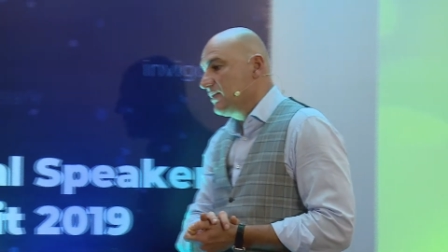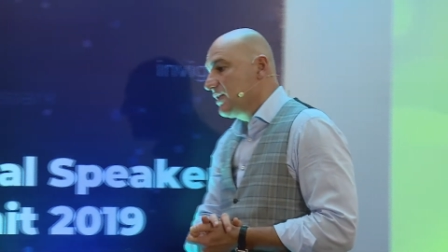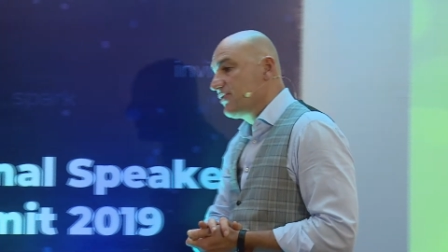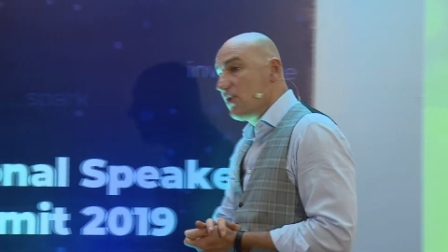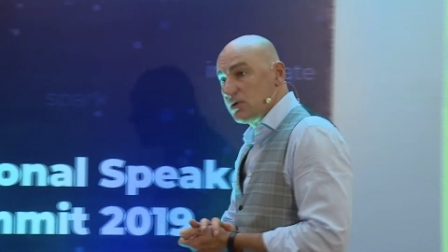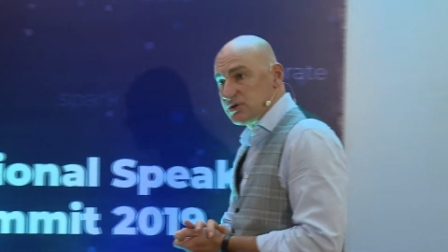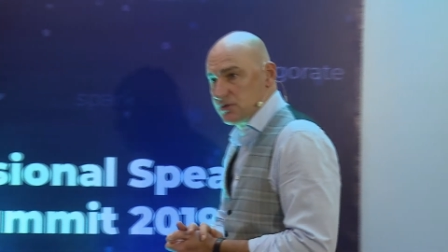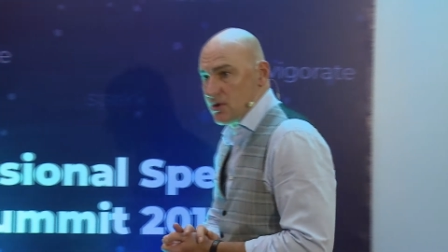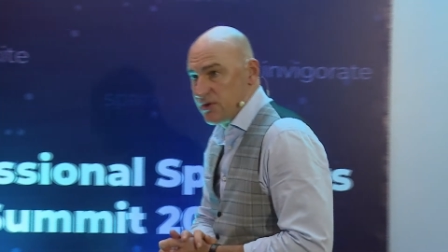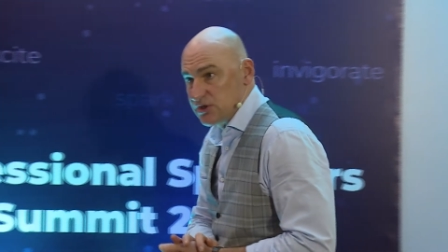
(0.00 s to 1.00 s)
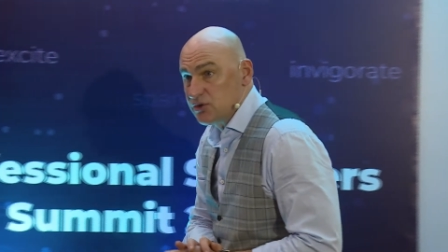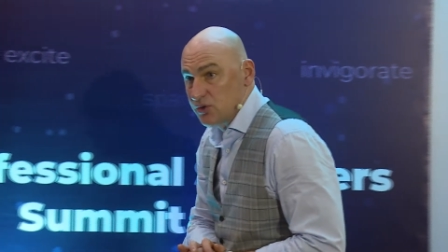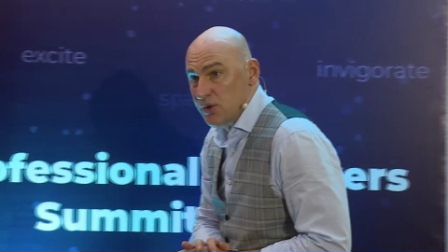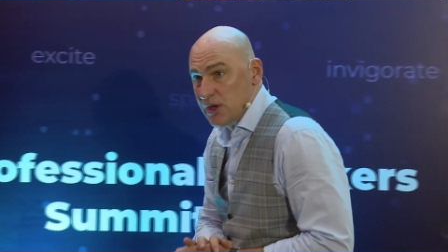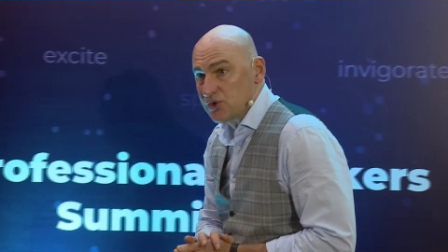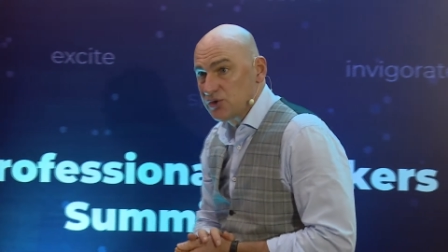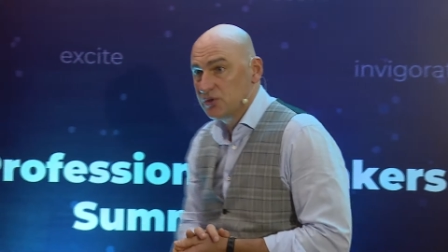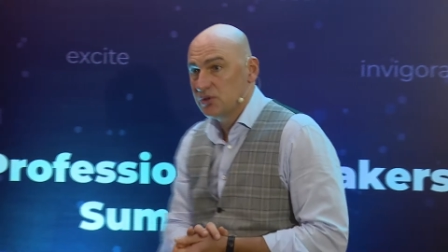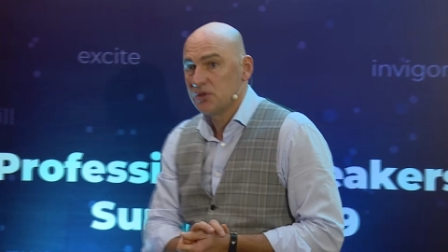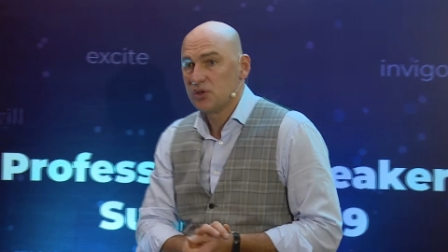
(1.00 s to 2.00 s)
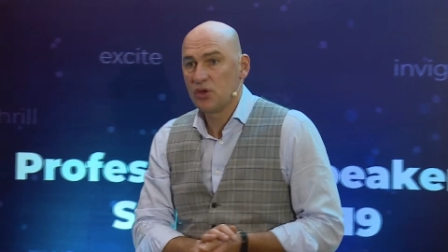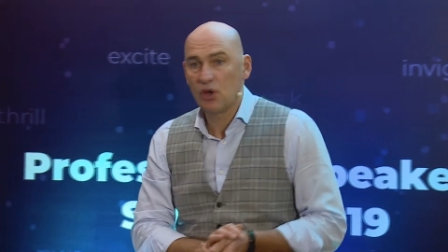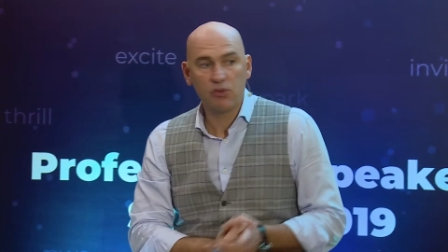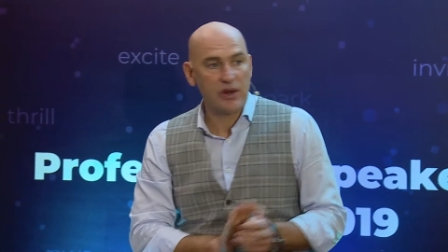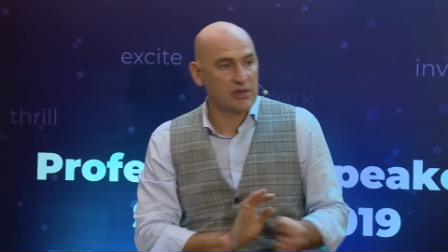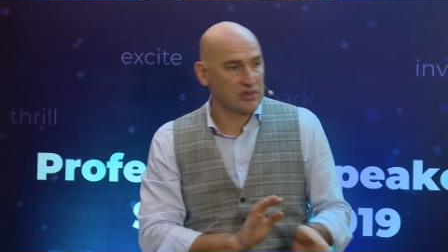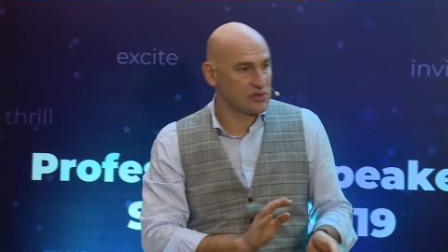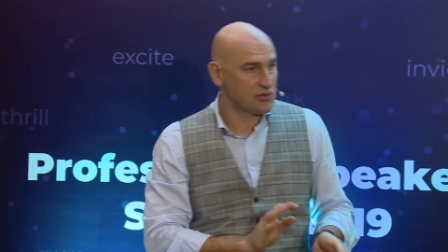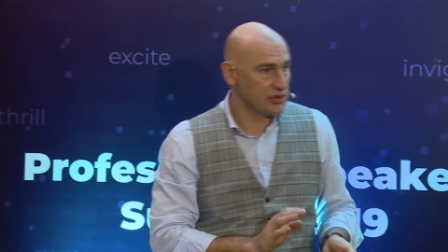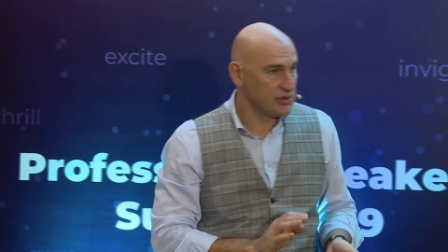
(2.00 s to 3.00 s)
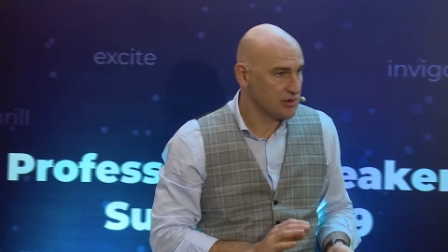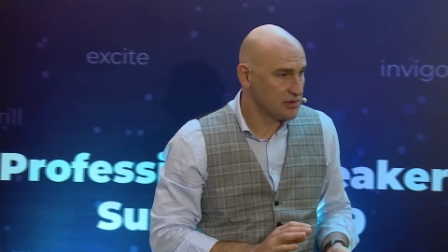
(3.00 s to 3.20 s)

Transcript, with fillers: The thoughts situation, you are running a street,